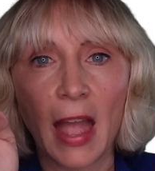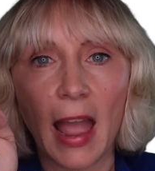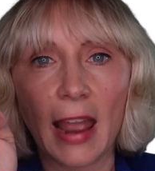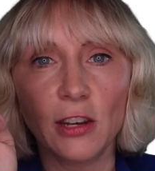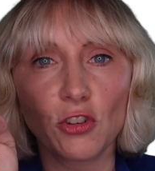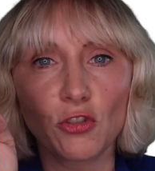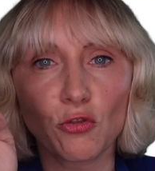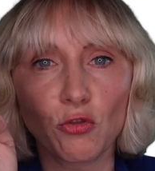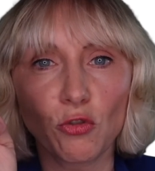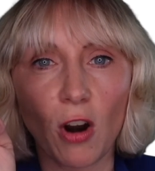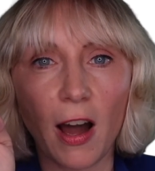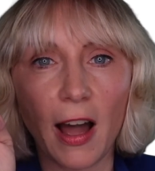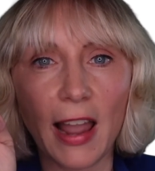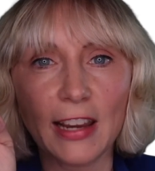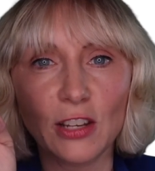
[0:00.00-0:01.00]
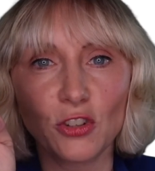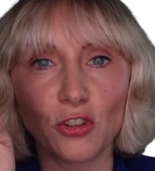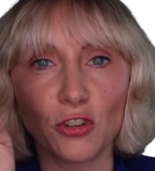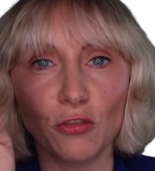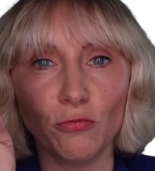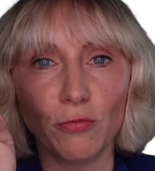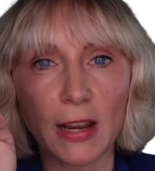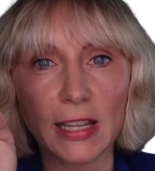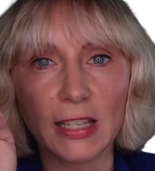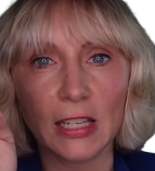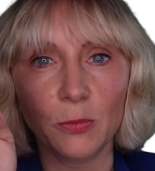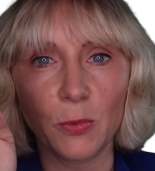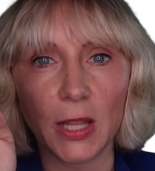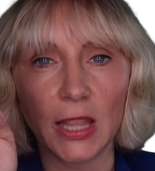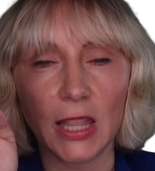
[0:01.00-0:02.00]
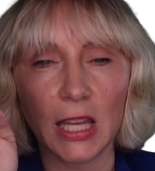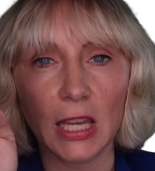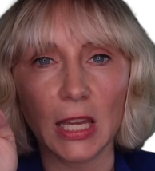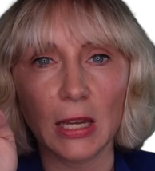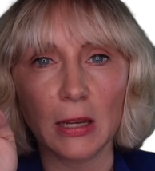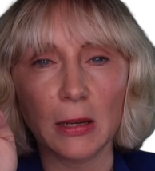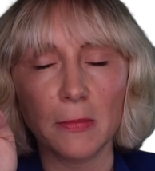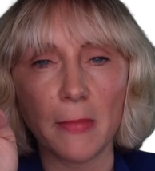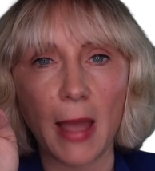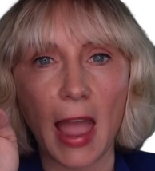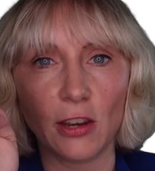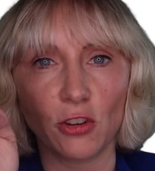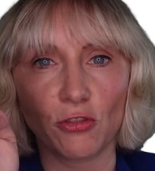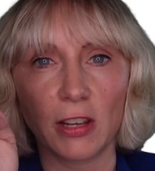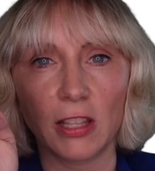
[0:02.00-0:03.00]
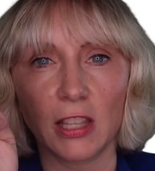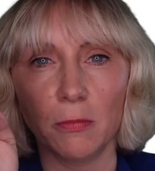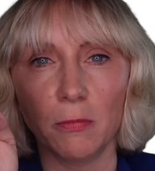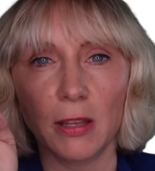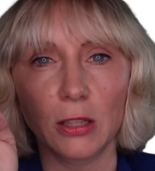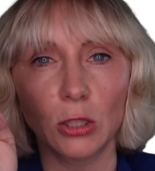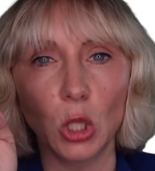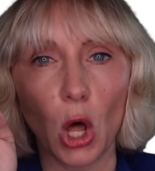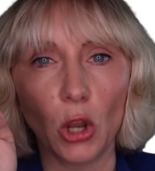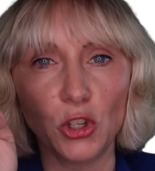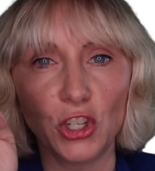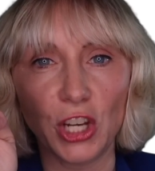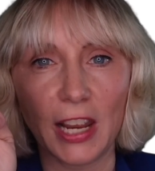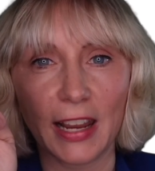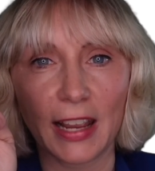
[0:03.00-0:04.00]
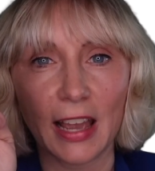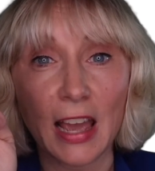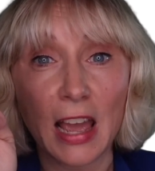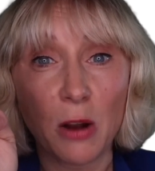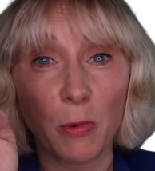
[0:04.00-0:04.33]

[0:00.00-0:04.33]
and try to reason with them and treat them with logic